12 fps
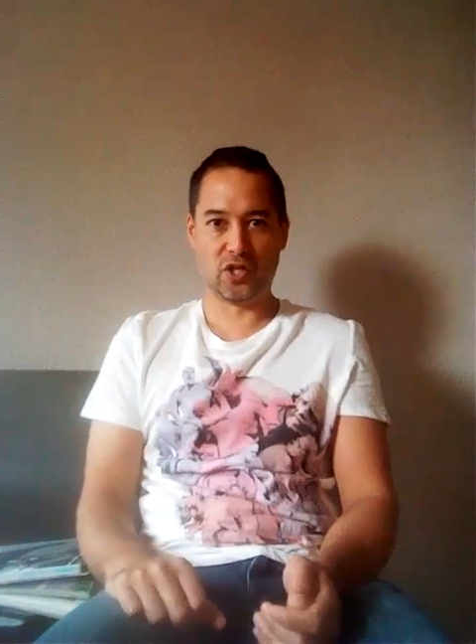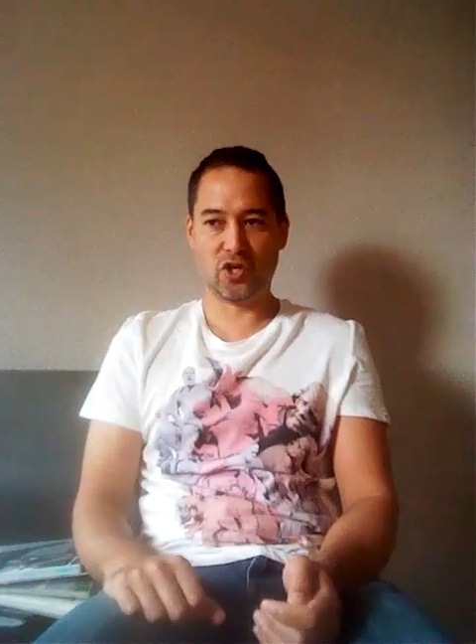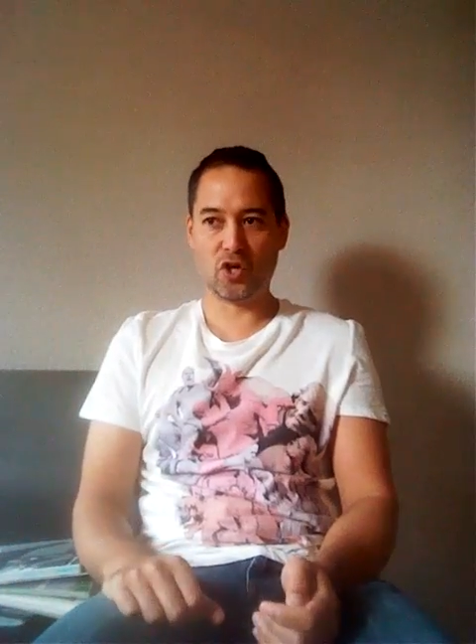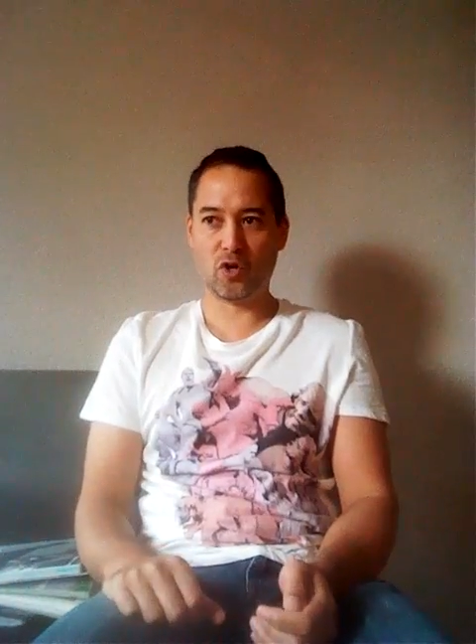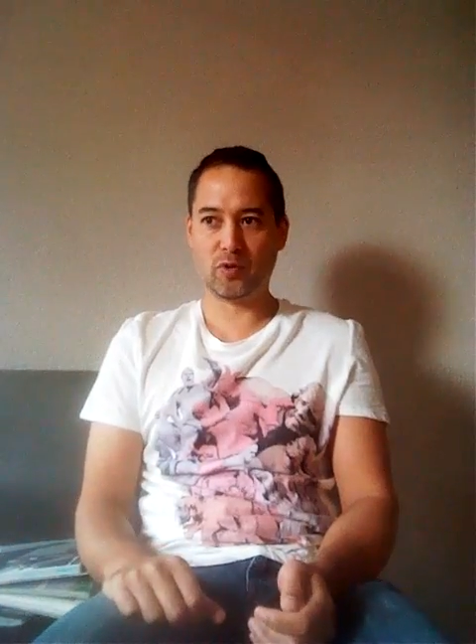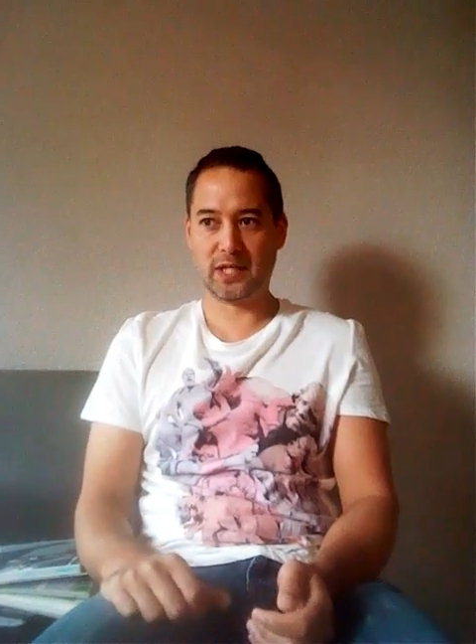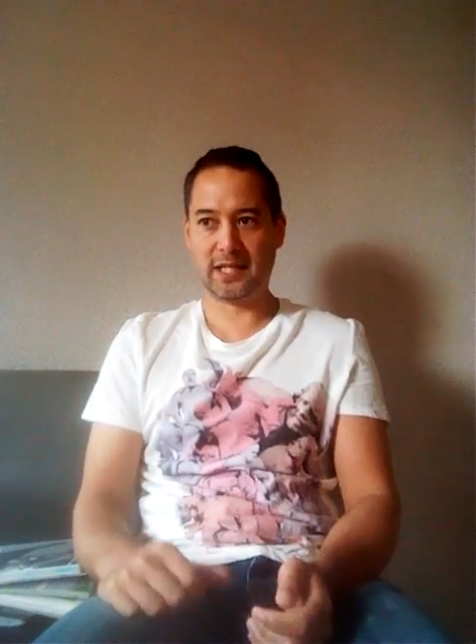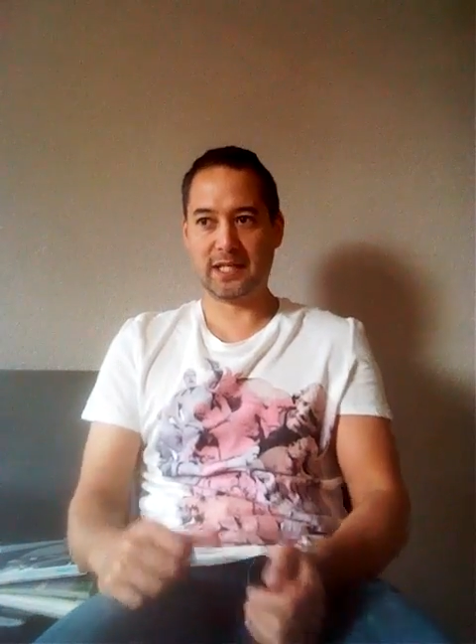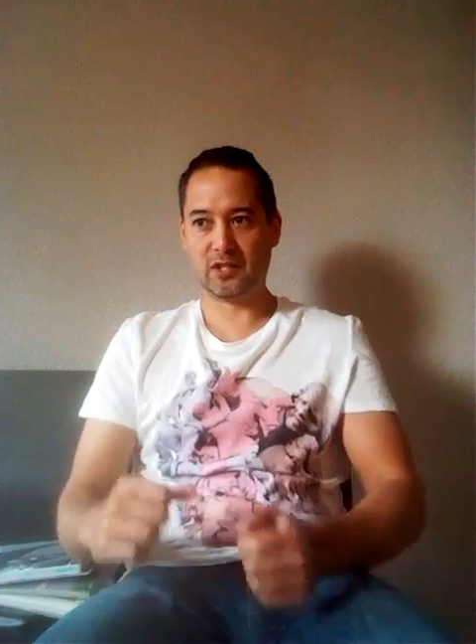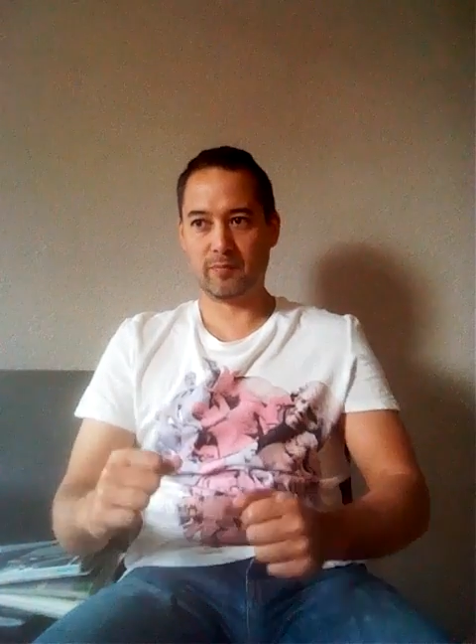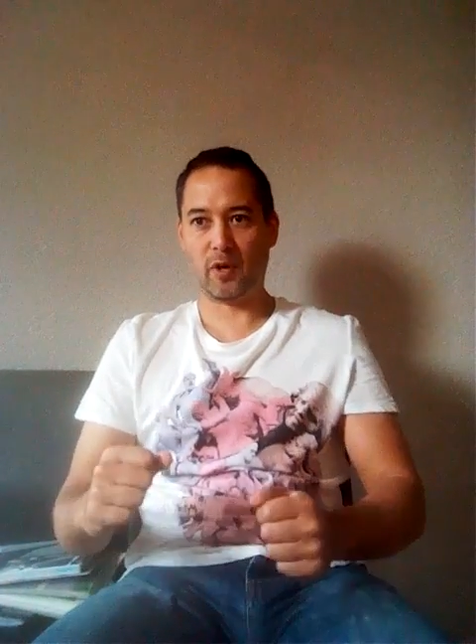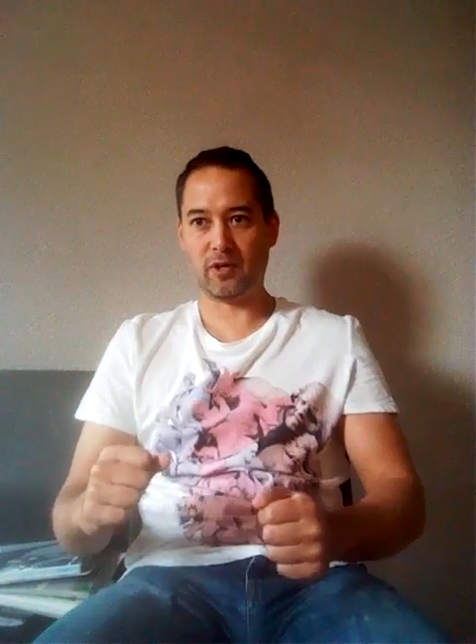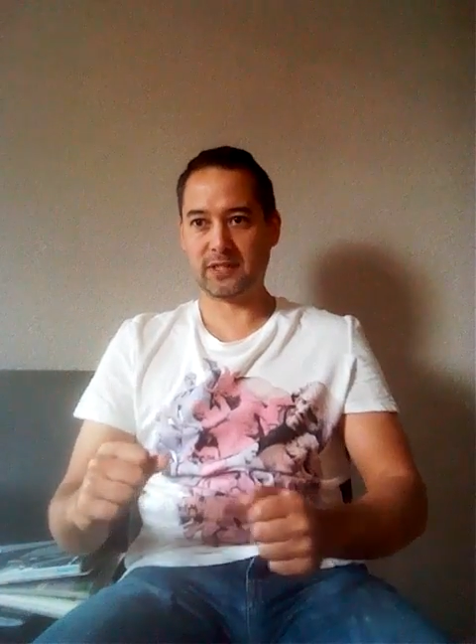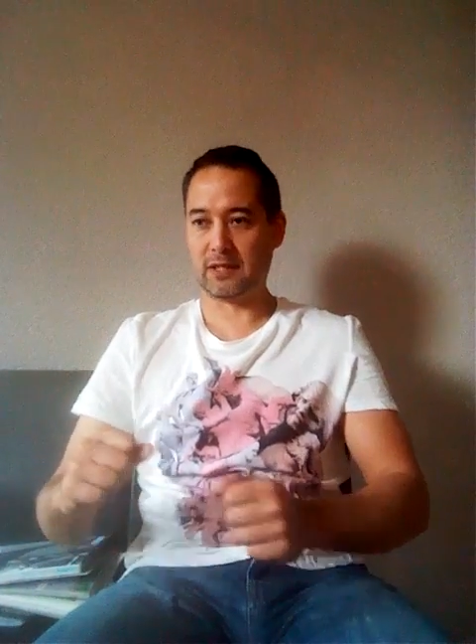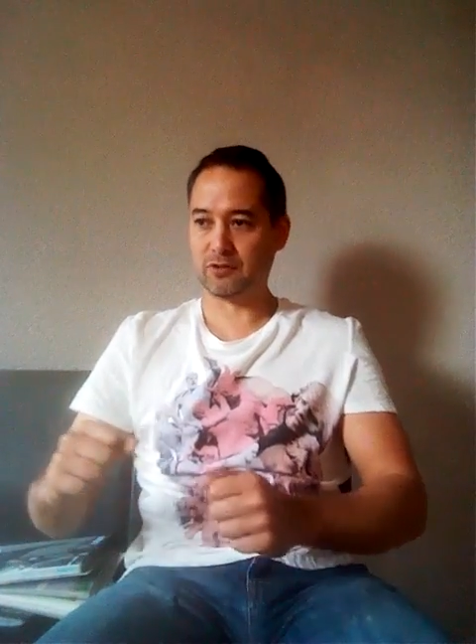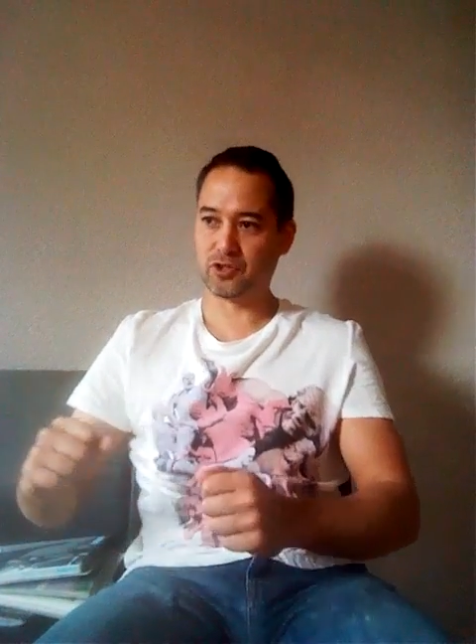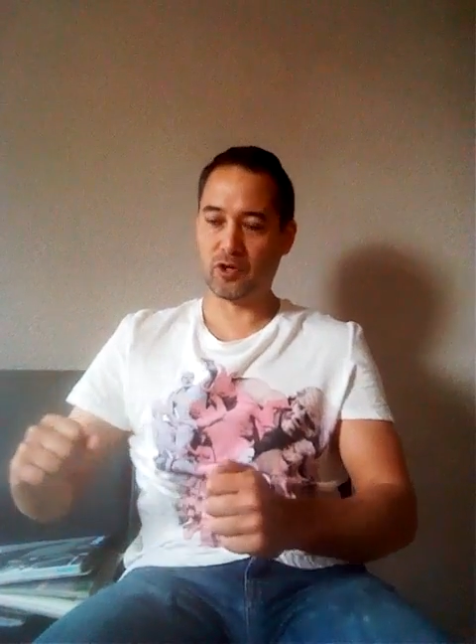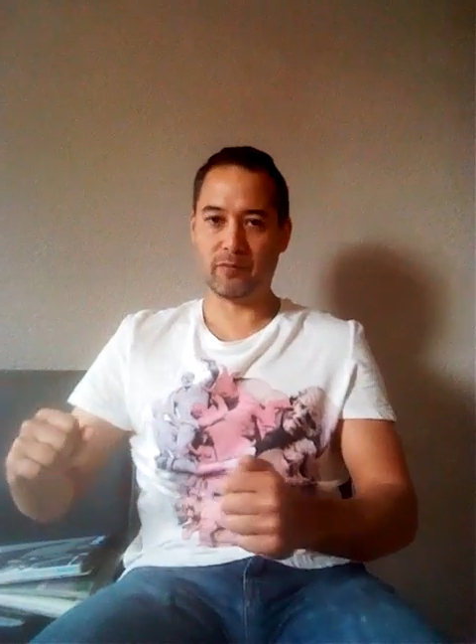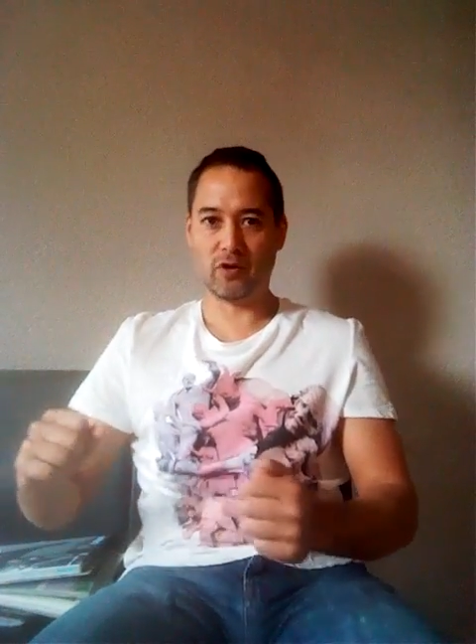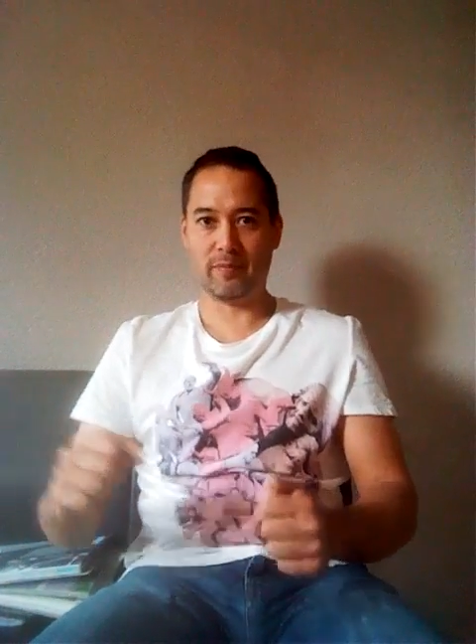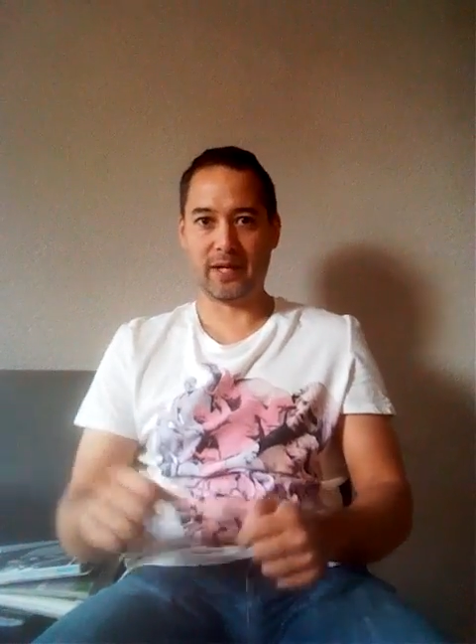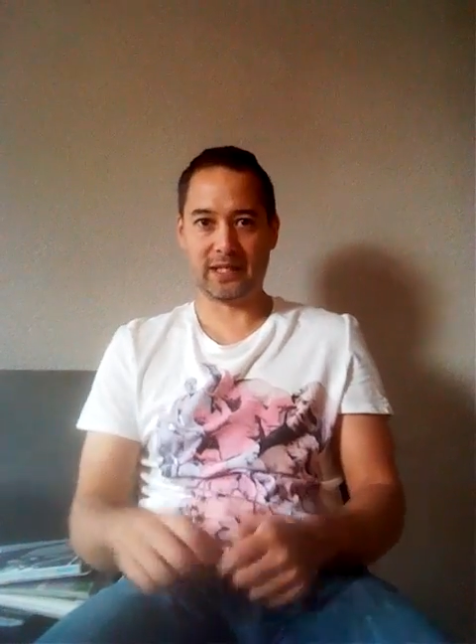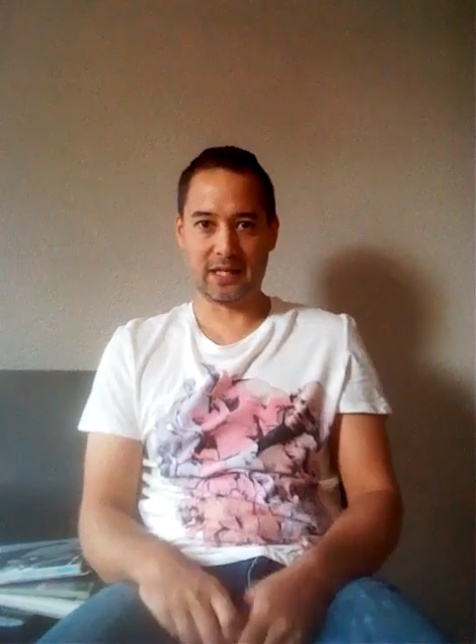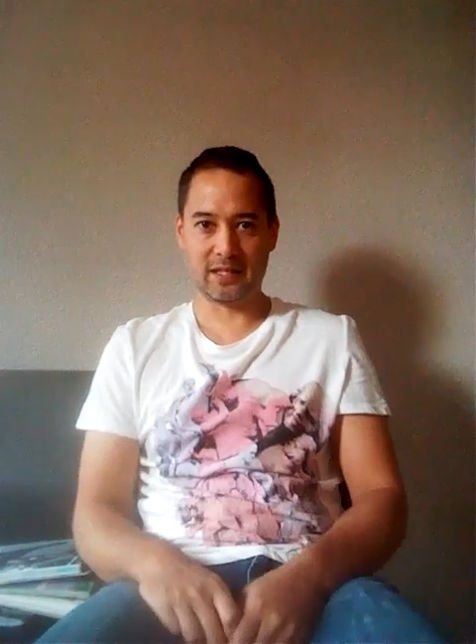you know you need to box out to stop your
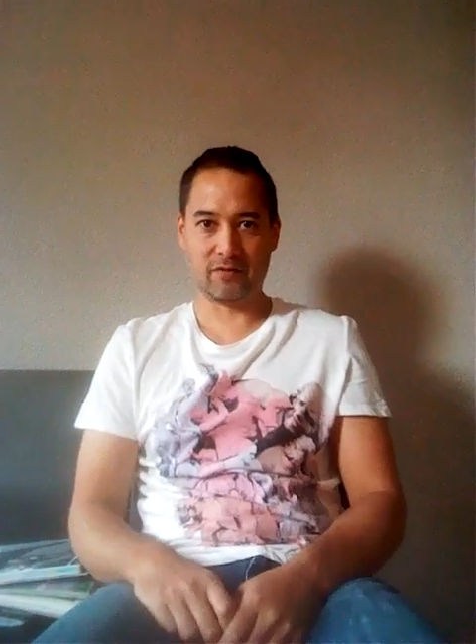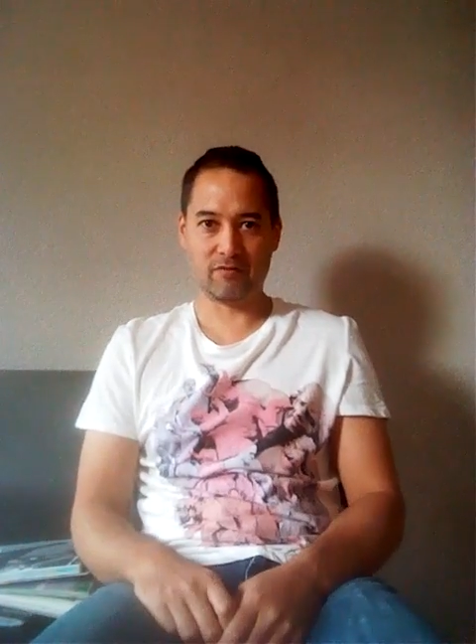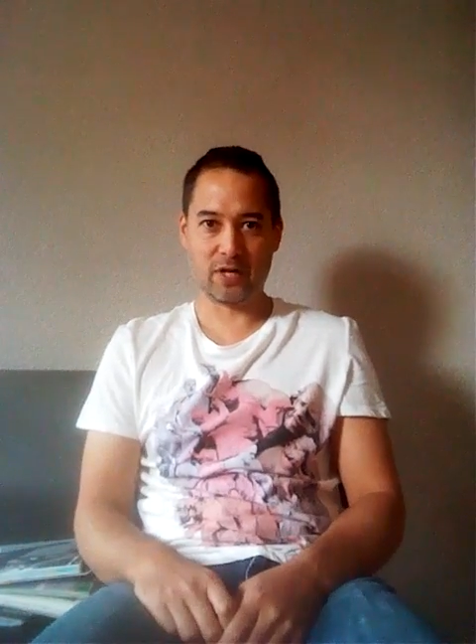man getting that